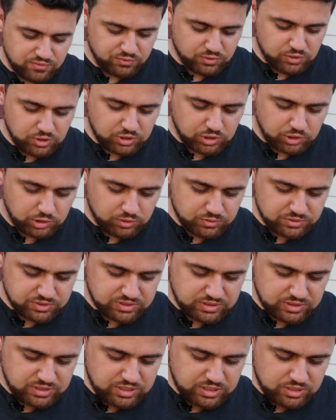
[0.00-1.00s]
If we look
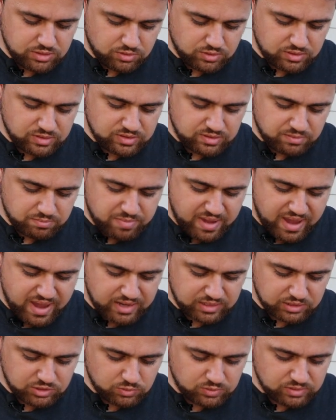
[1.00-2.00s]
closely here in the
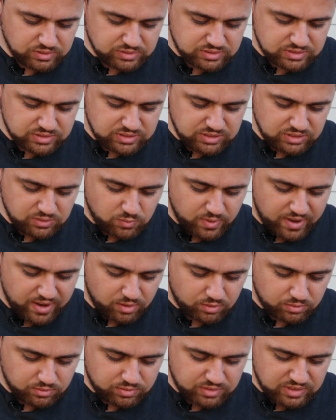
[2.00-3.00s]
back, you can see
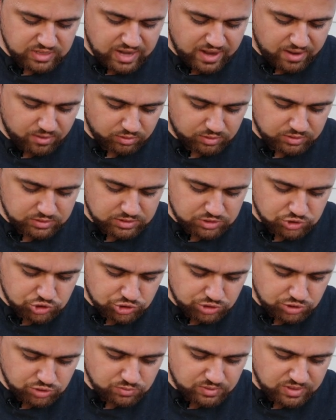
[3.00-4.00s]
where the air
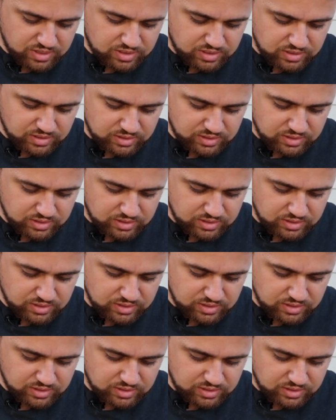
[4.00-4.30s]
condition unit